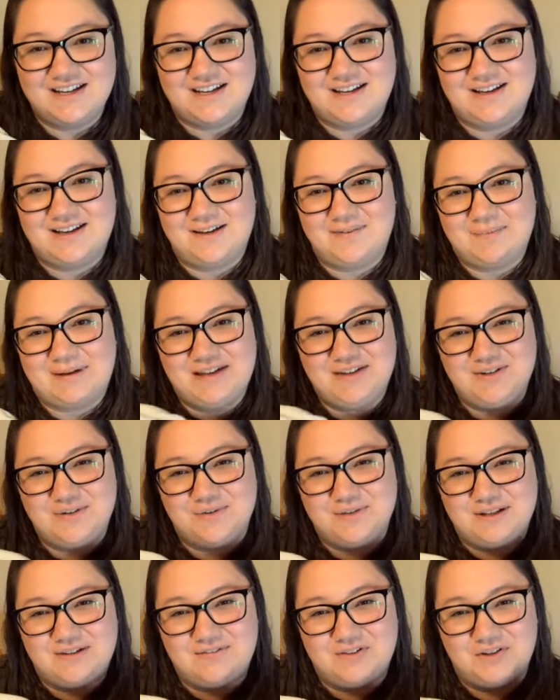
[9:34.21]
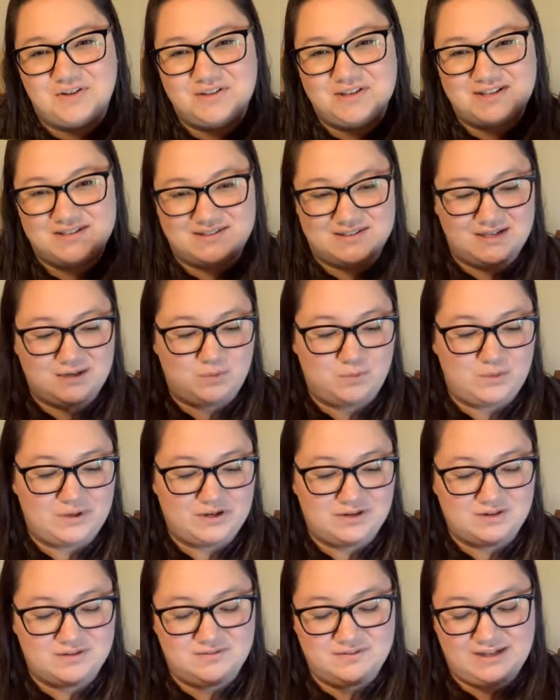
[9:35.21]
Um, I don't love all these like
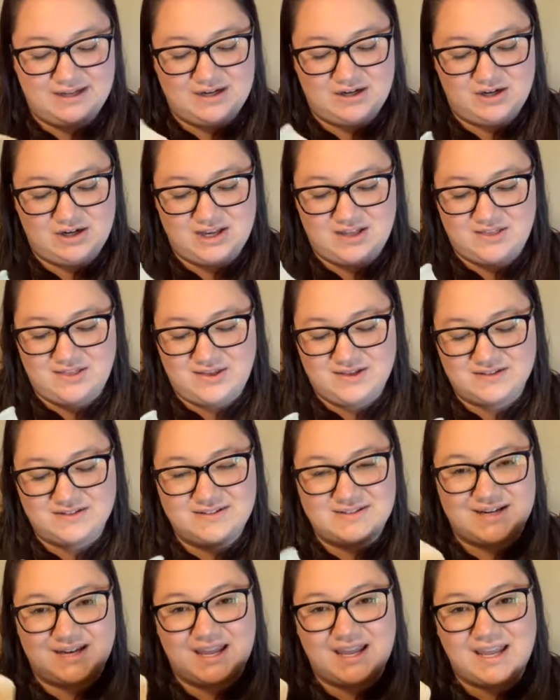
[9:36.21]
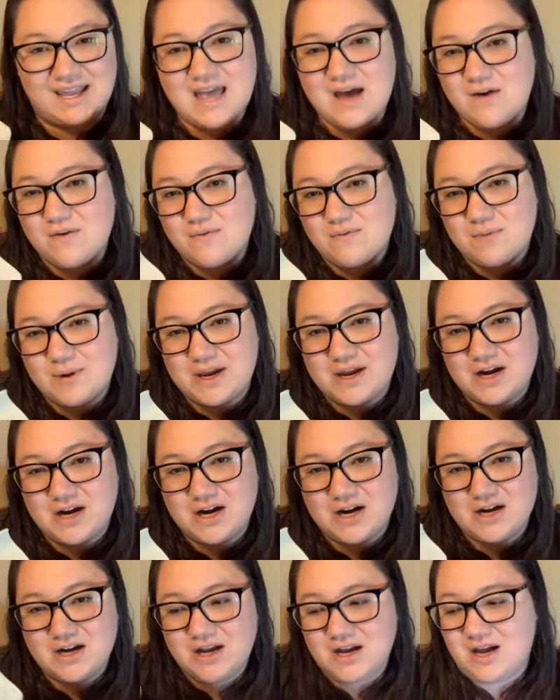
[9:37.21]
weird layery things sticking out
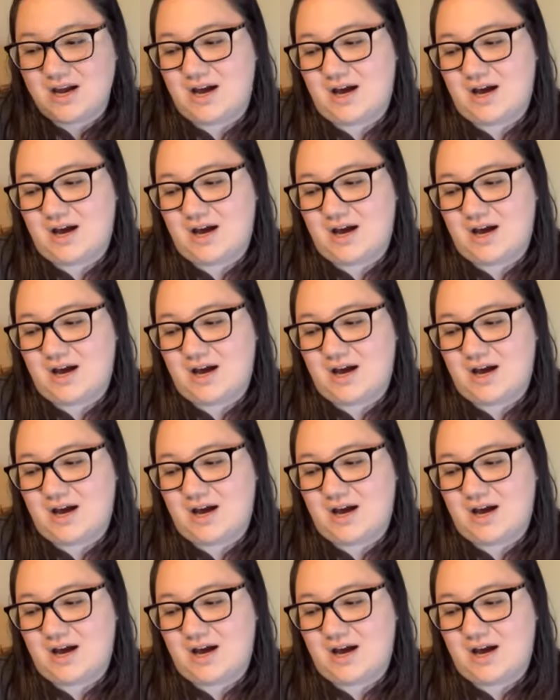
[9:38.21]
weird.